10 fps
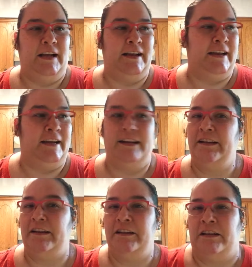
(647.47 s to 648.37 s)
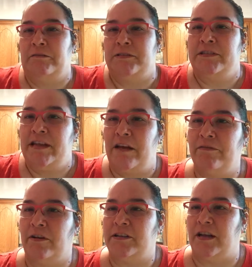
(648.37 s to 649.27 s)
And there was
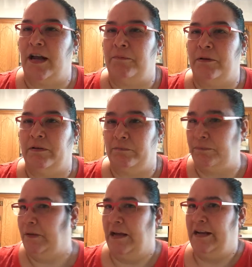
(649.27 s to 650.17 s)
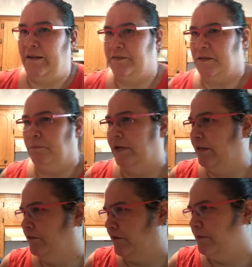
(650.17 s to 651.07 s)
never a time when I'd have
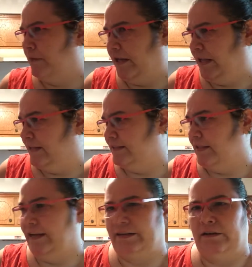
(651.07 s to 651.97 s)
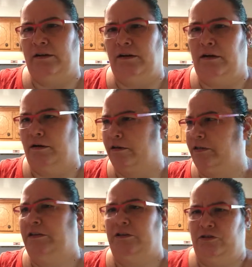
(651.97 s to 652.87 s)
somebody look at my kids like, oh,
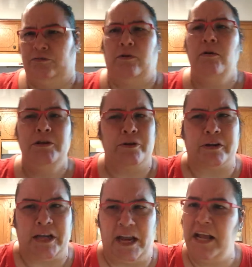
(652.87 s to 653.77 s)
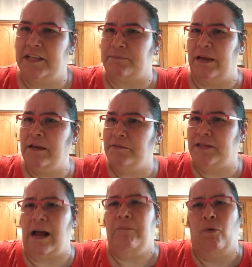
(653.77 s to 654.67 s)
control your kids, make them
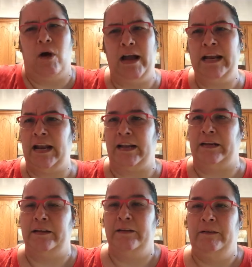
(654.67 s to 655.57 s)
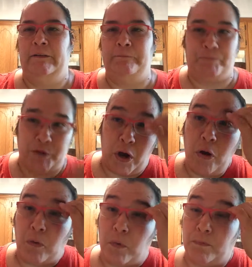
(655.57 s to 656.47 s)
stop whining.
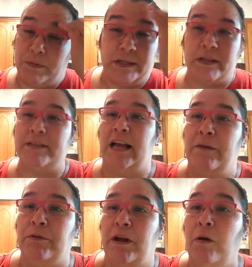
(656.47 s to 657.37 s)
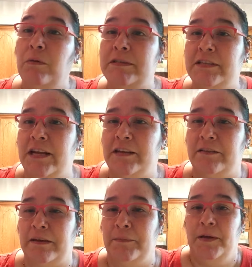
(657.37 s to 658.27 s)
No, because I would always
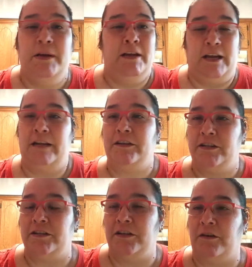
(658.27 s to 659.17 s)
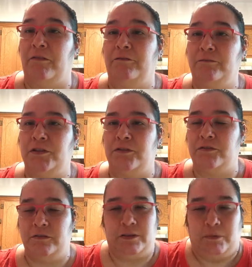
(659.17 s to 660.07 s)
take them and you know,
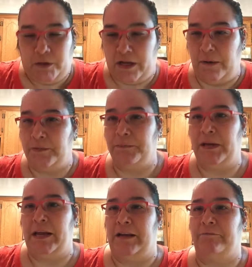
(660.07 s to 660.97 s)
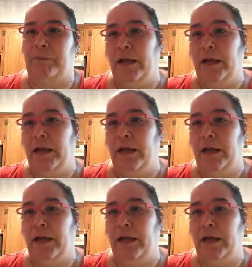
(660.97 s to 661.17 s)
you know, get them to behave